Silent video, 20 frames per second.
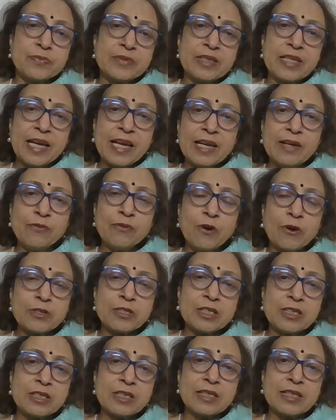They
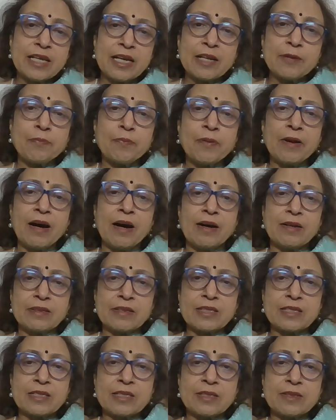water their
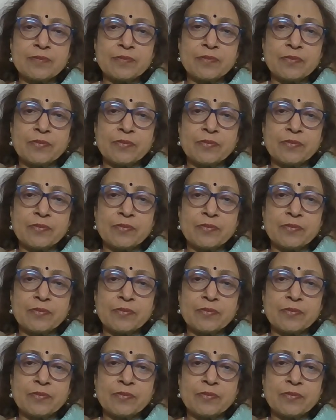plants.